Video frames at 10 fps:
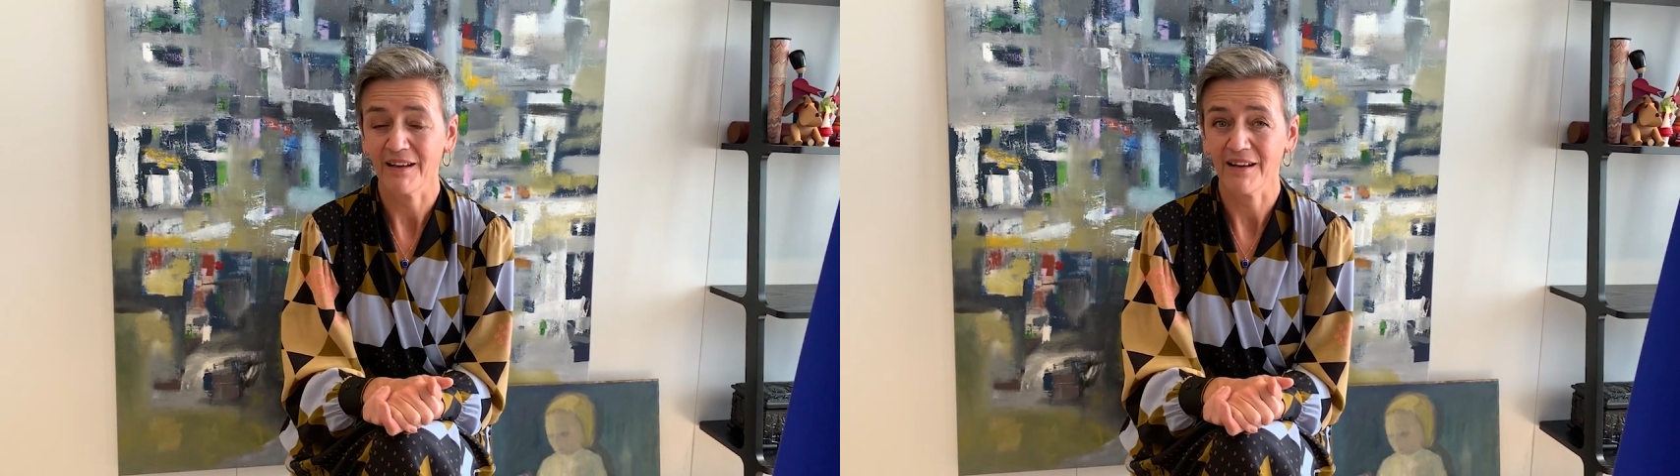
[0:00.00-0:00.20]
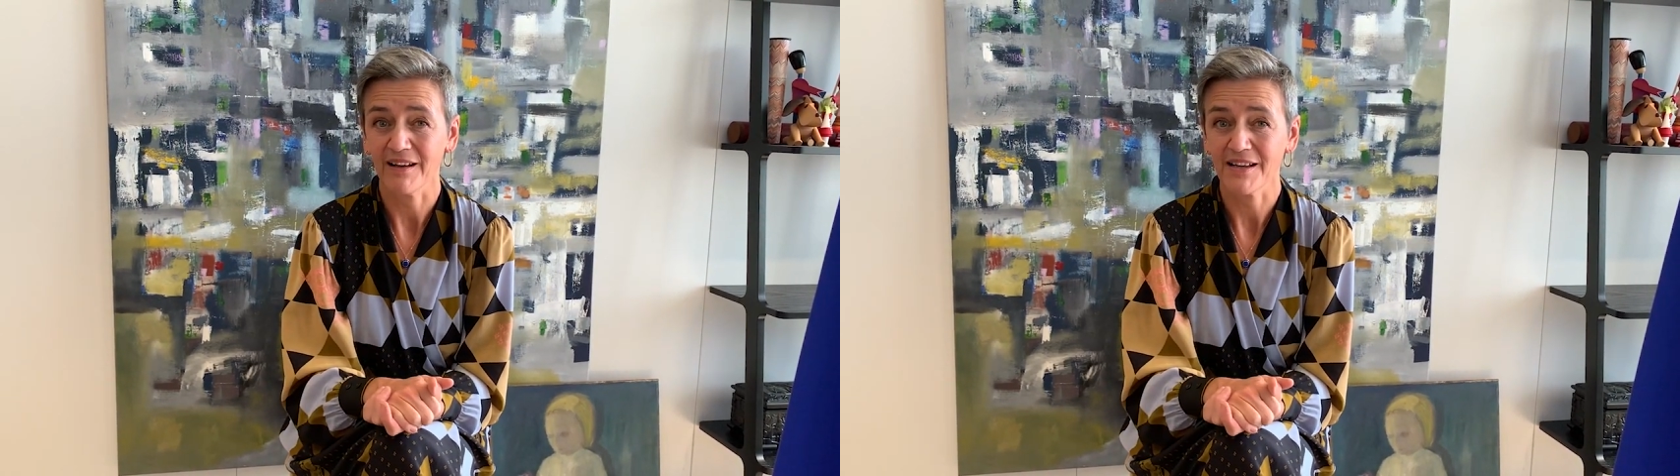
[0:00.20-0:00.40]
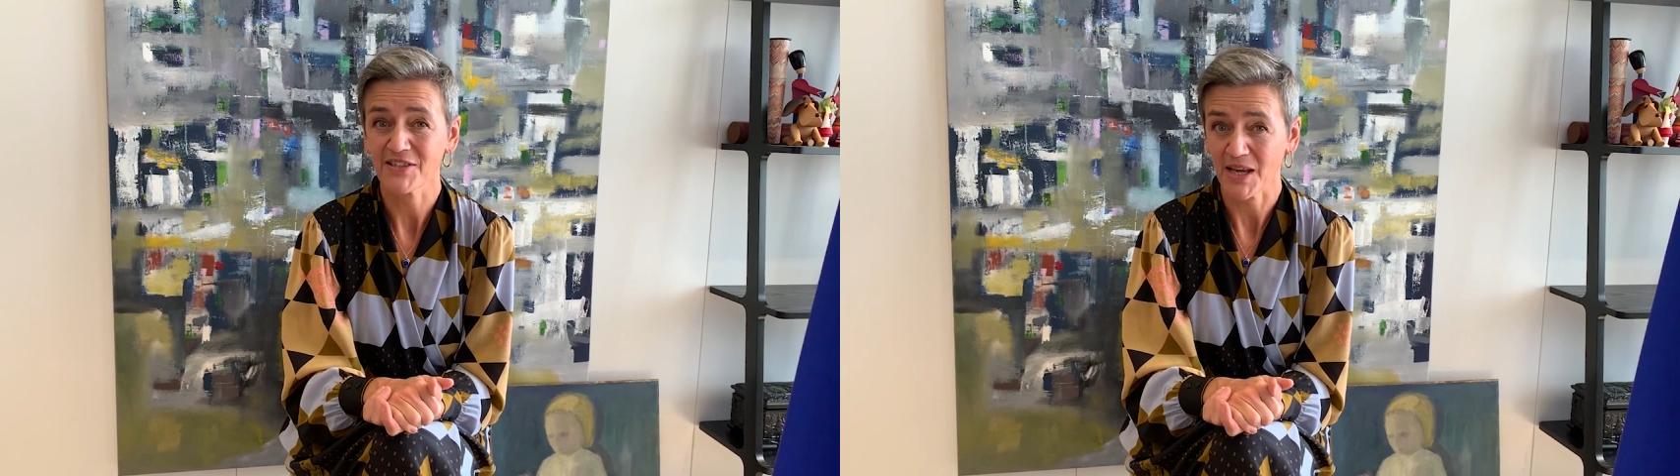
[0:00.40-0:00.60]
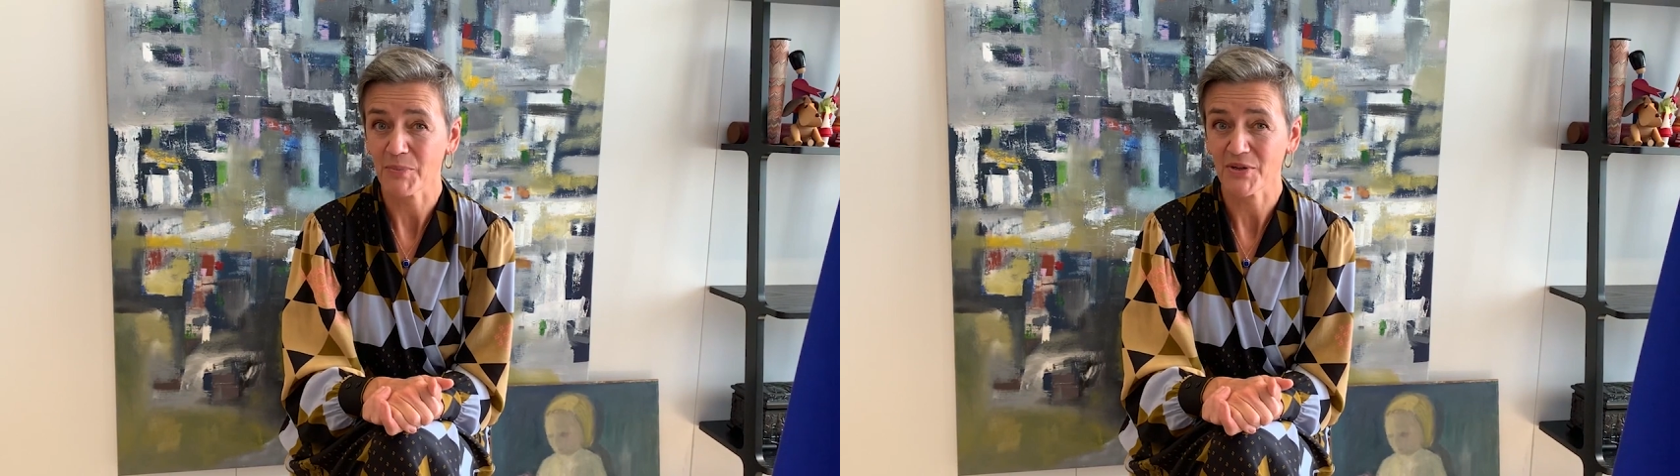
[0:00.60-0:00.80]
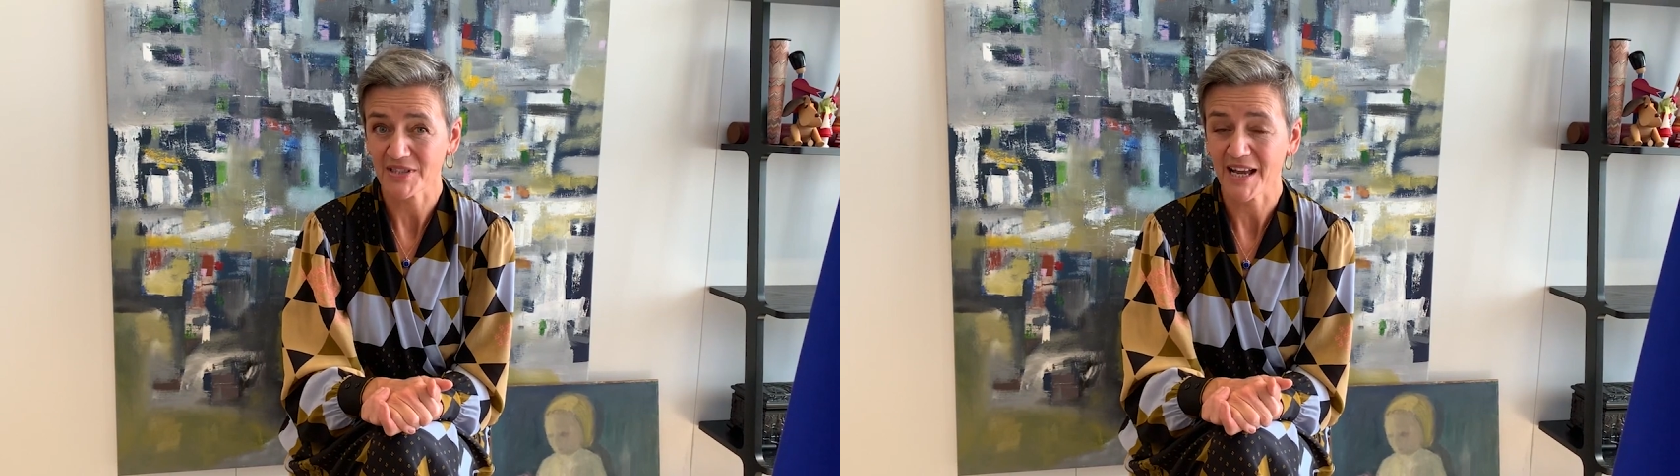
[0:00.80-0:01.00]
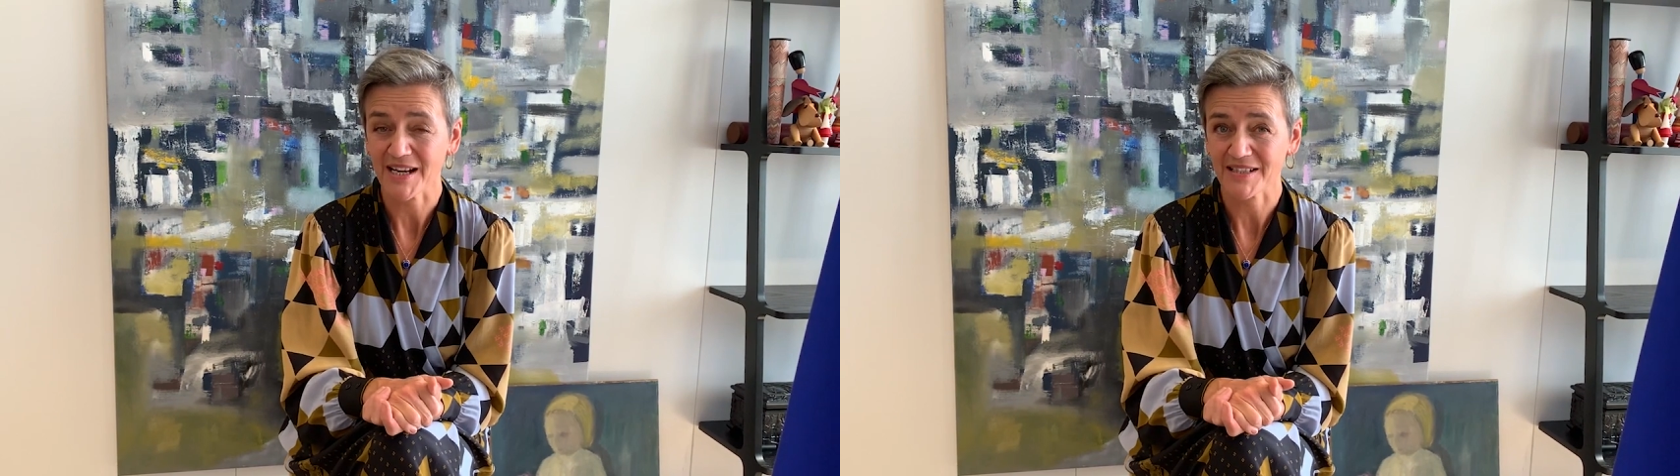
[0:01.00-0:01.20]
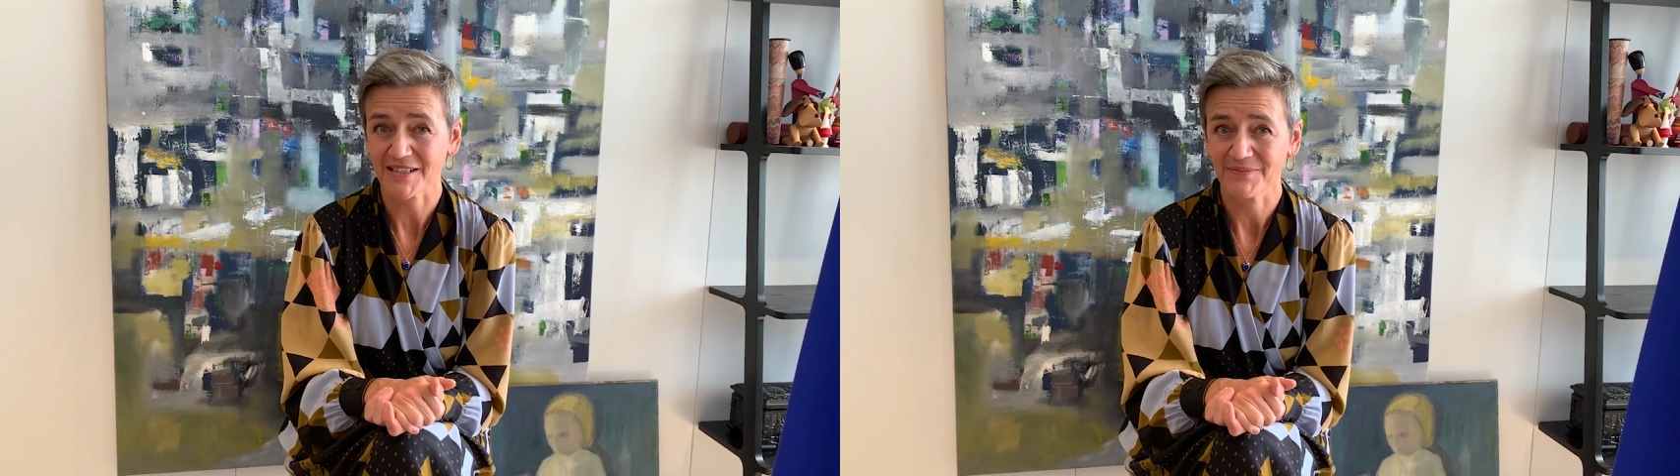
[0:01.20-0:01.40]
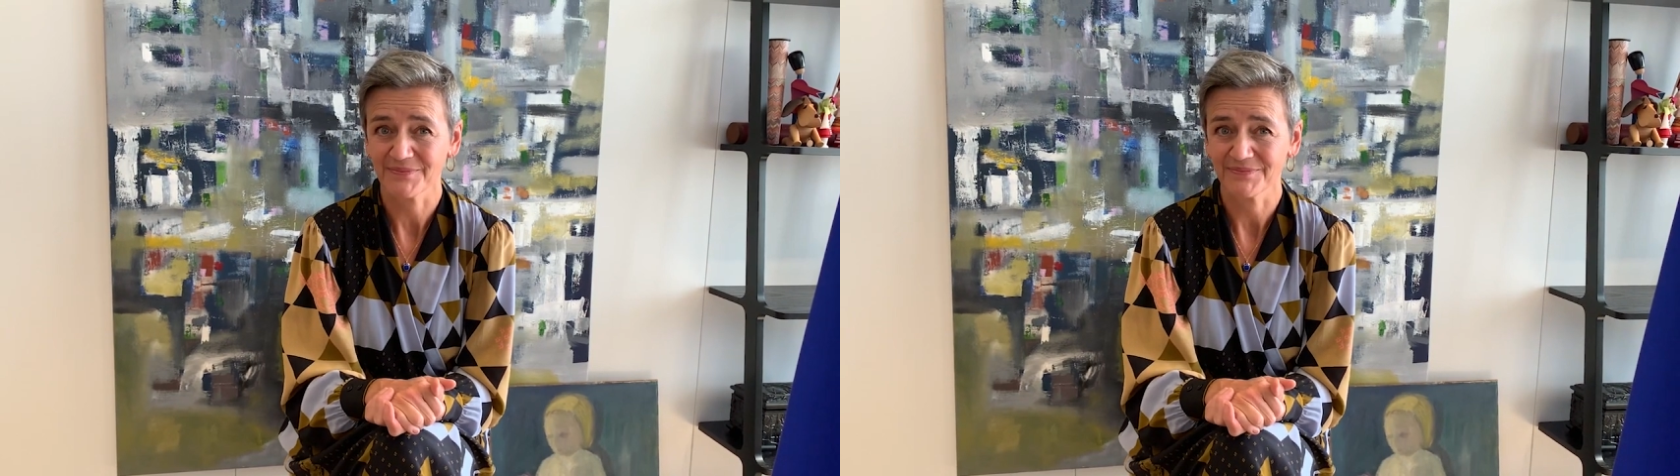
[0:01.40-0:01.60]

cyber attacked.